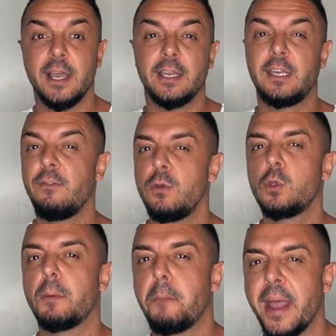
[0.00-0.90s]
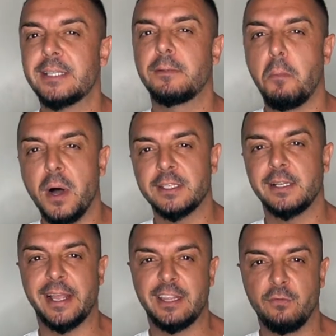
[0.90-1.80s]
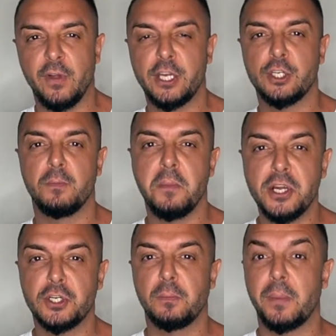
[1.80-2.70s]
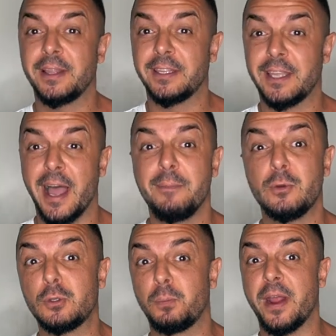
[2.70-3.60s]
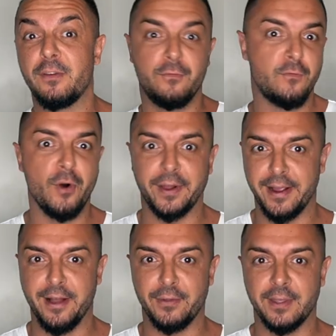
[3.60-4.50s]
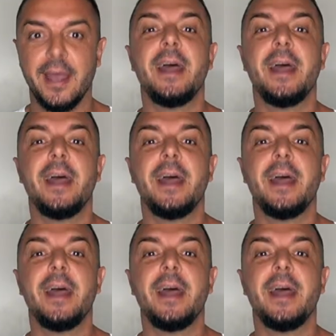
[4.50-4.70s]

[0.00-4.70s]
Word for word: giving you the best muscle activation measured by the time you spend working out.